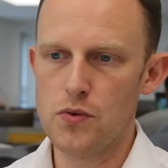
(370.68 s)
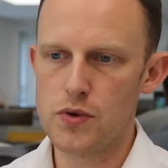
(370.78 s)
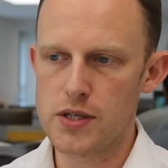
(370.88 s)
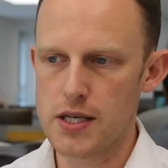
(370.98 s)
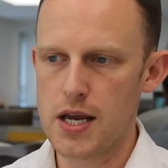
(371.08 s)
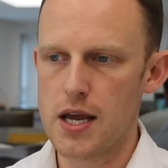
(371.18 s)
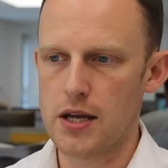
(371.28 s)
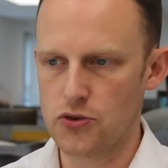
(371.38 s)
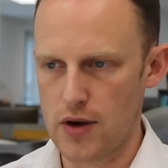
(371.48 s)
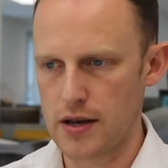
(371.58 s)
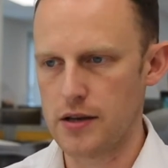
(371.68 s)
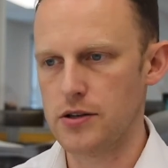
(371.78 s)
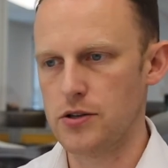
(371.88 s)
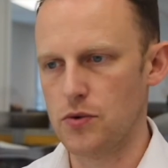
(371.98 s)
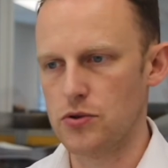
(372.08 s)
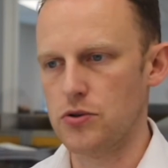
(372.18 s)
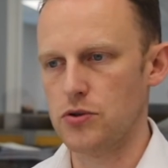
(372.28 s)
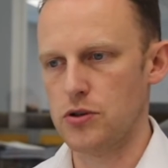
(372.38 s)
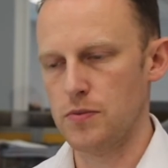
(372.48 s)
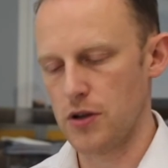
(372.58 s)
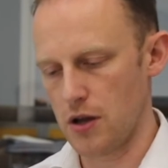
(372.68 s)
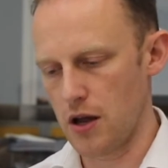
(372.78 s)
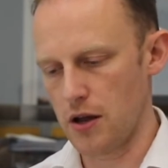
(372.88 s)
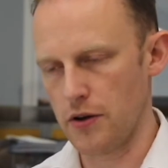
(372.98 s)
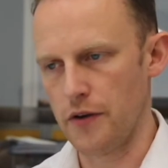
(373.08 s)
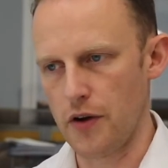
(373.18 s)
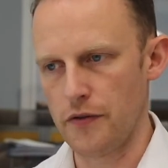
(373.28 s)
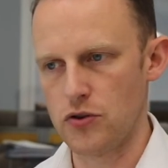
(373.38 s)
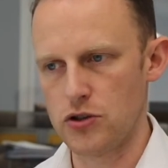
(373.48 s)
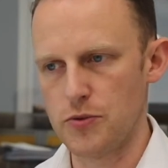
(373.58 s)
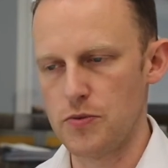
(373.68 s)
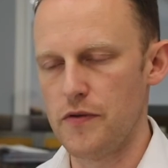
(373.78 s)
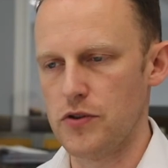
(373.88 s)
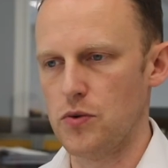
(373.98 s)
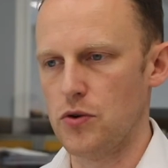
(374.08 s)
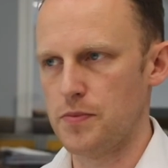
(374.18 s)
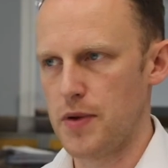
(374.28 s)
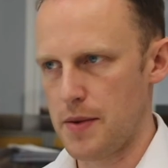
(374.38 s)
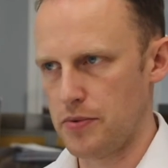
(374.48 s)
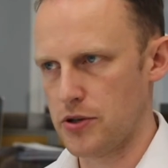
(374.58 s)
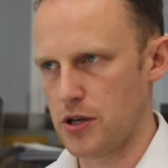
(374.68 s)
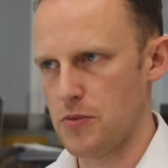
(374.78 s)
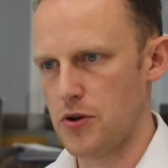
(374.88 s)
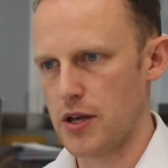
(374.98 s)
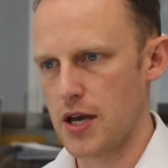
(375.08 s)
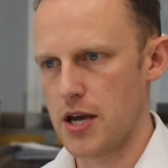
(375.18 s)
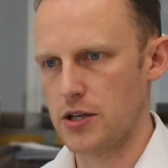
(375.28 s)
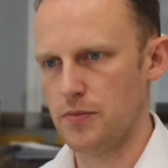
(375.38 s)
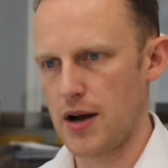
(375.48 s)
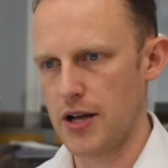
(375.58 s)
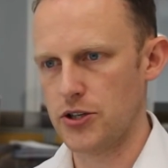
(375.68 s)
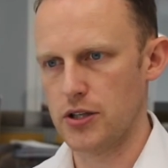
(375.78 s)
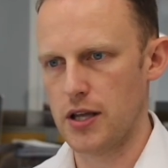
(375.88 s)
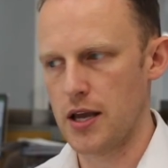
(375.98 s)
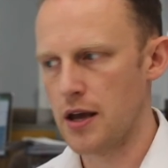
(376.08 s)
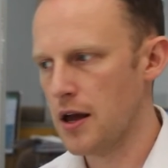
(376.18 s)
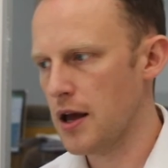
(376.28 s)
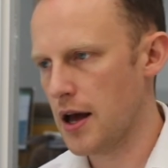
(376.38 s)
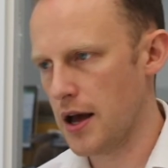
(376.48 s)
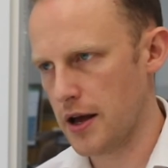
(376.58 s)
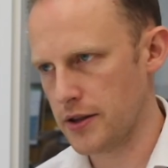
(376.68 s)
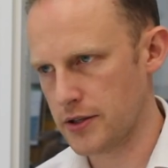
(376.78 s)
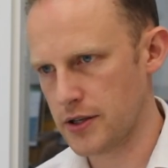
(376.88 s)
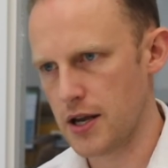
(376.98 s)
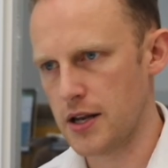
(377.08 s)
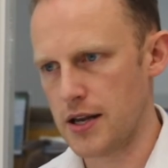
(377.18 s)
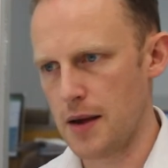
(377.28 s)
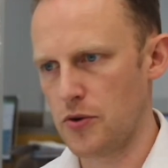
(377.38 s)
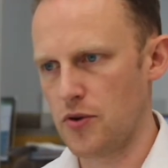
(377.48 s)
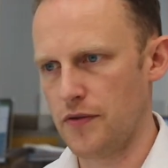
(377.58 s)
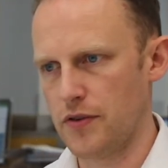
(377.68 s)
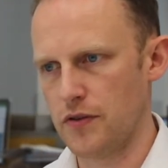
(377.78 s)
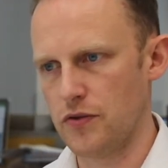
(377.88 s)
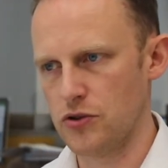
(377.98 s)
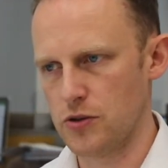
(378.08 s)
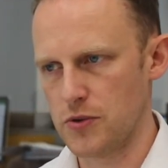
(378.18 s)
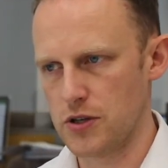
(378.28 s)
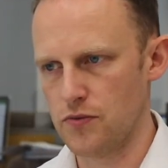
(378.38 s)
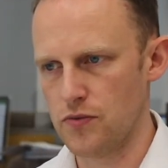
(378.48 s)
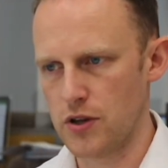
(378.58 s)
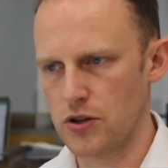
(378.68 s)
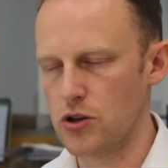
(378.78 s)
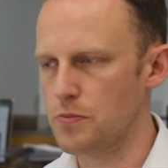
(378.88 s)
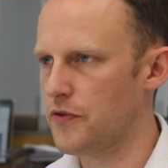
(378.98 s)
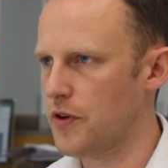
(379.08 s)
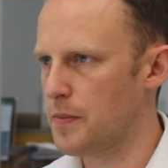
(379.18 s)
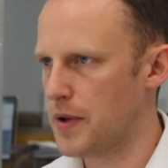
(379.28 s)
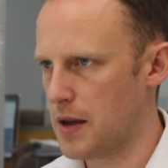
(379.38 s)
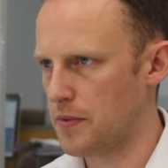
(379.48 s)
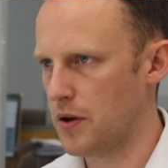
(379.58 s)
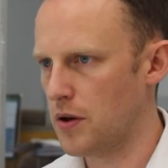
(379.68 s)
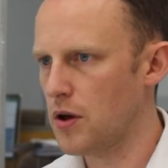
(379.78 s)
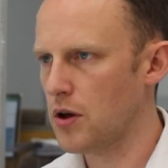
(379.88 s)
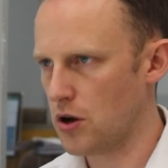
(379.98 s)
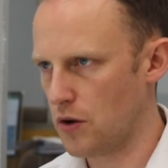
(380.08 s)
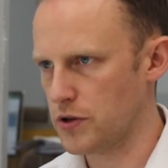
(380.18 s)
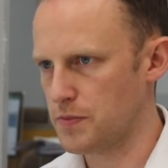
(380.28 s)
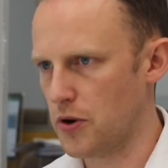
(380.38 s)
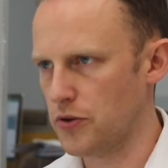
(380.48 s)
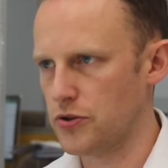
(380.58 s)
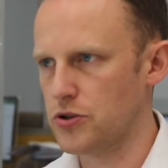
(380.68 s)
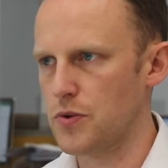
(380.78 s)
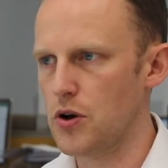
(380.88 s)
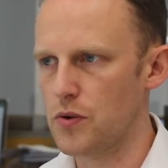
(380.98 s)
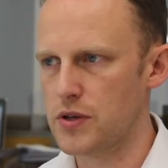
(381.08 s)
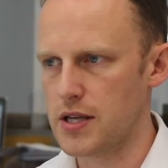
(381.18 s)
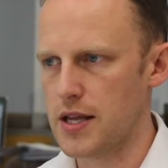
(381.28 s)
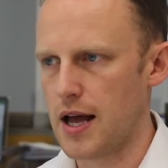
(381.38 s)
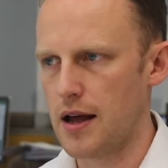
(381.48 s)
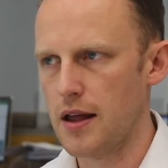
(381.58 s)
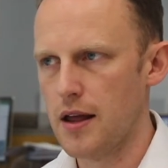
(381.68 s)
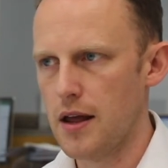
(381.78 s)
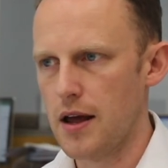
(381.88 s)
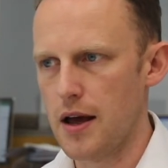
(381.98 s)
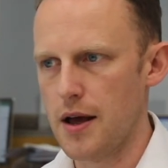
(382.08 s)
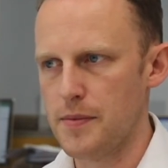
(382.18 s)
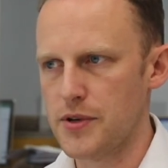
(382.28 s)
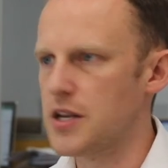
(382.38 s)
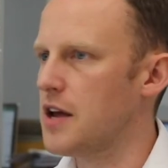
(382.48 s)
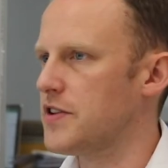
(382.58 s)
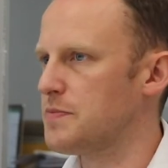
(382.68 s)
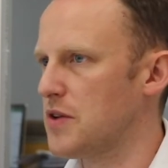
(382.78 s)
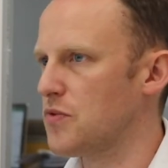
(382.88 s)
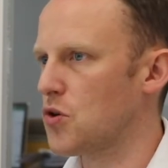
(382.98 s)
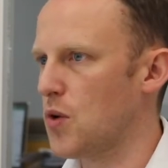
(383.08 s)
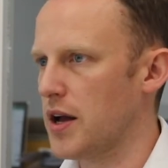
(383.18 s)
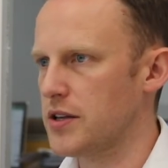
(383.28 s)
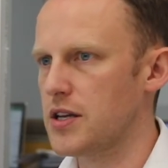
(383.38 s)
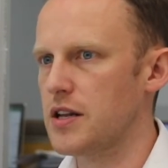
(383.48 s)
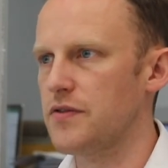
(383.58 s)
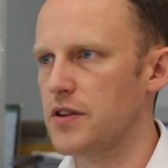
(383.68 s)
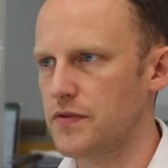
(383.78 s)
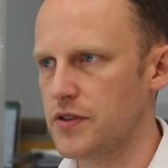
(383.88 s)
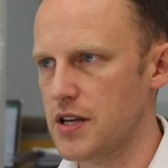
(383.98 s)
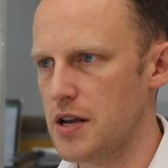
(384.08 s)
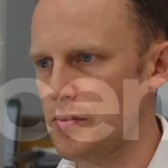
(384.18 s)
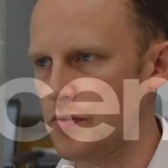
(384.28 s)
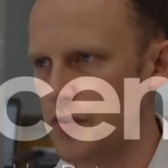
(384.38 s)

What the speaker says: see a trend towards customers moving towards paperless communication, but actually there's a certain demographic of customers that do prefer paper correspondence, so we always see that service being required, certainly for the foreseeable